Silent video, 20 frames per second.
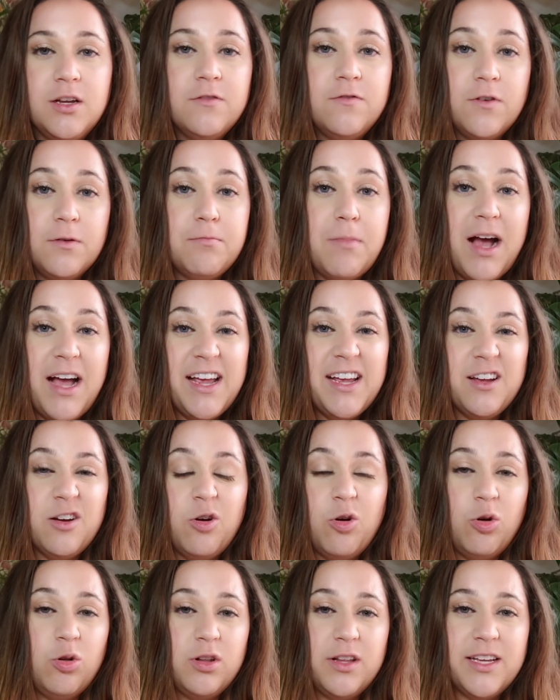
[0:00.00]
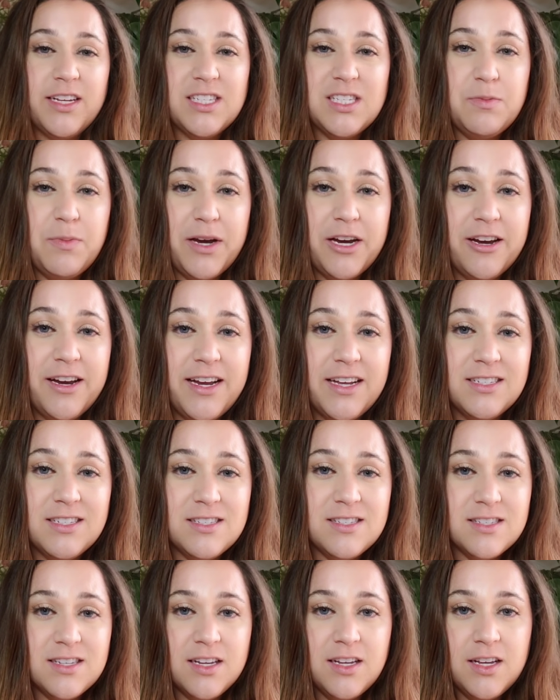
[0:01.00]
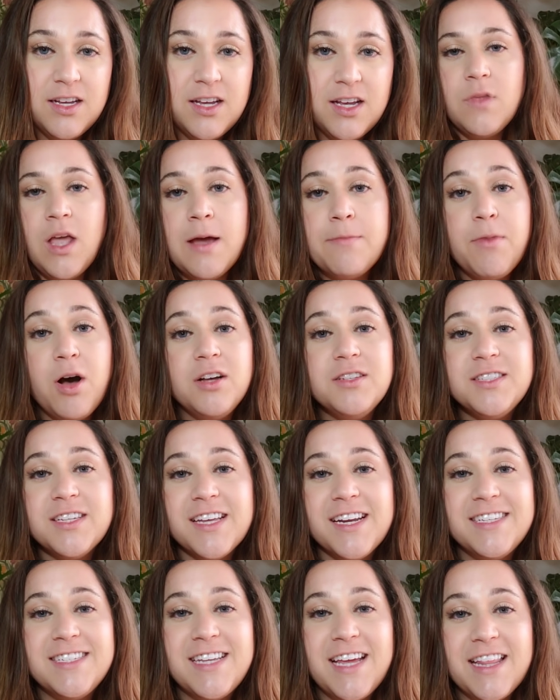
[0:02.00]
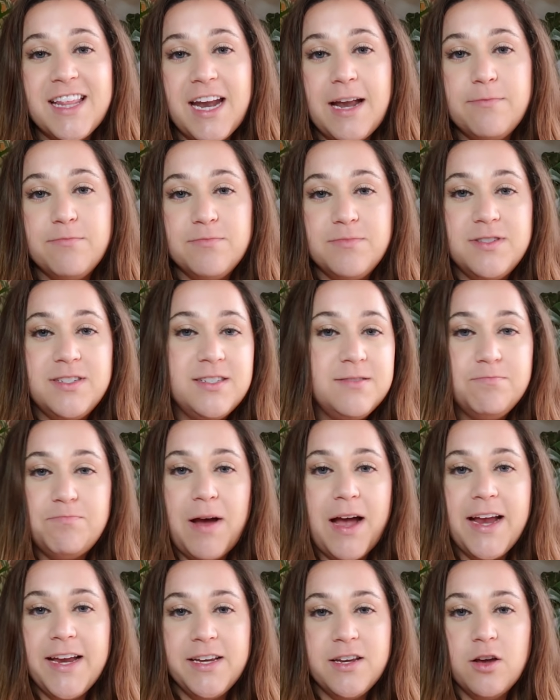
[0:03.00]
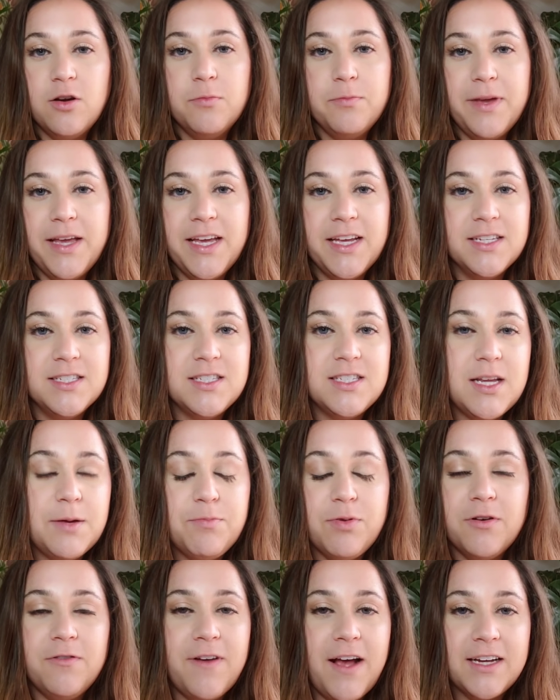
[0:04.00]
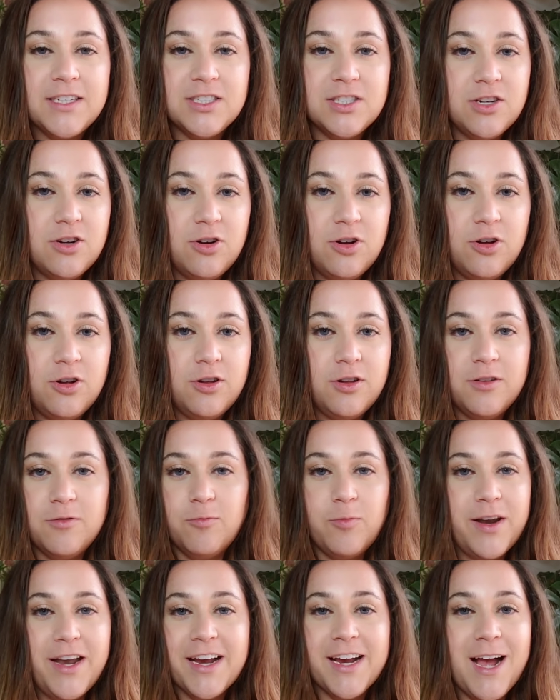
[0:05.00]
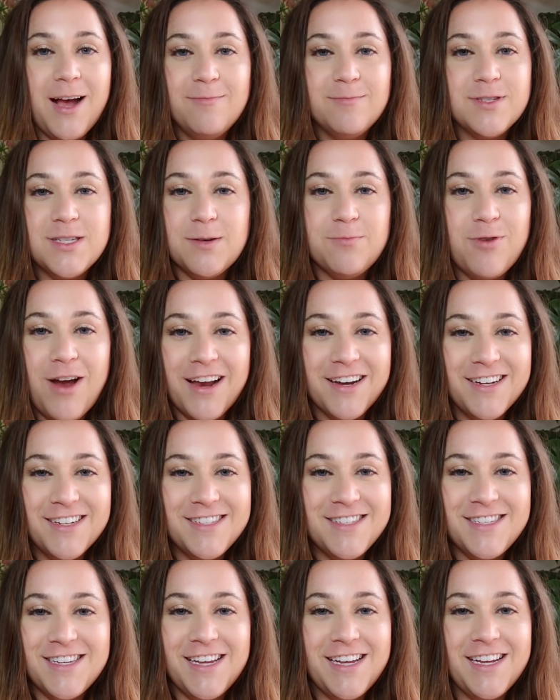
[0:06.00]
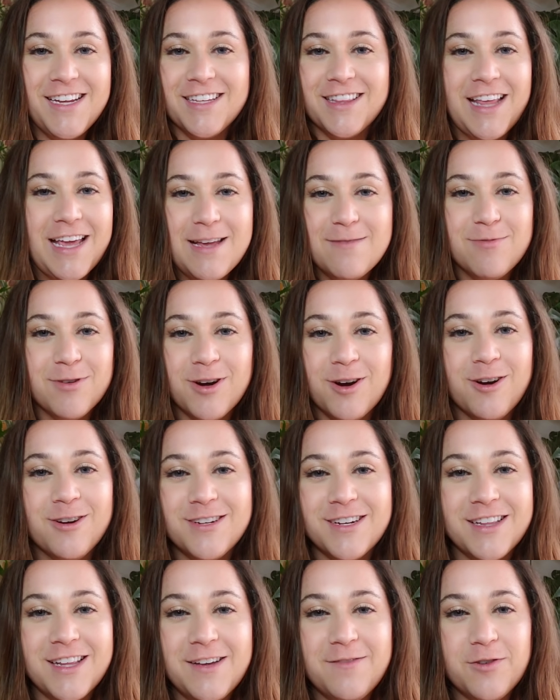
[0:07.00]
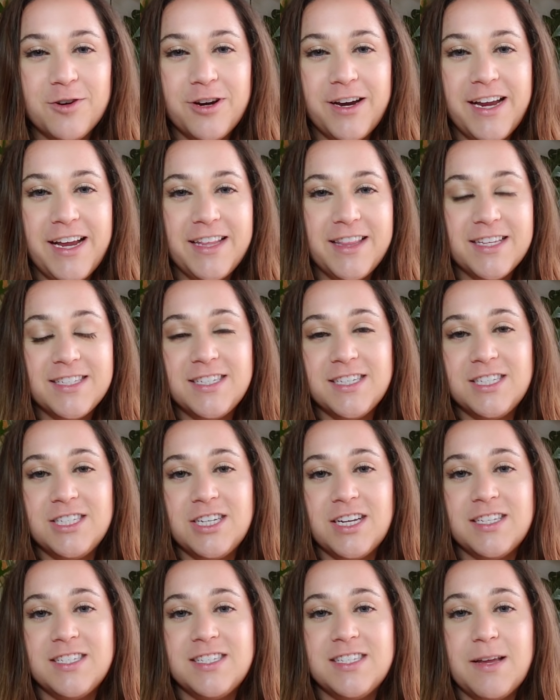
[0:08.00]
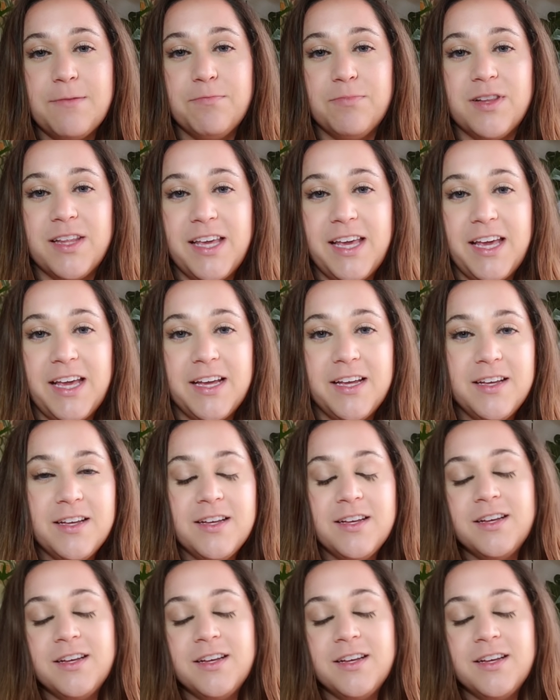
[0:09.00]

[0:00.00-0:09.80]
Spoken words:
for my whole experience. I'm also going to say that I'm by no means a professional when it comes to pregnancy, labor, or delivery. This is just simply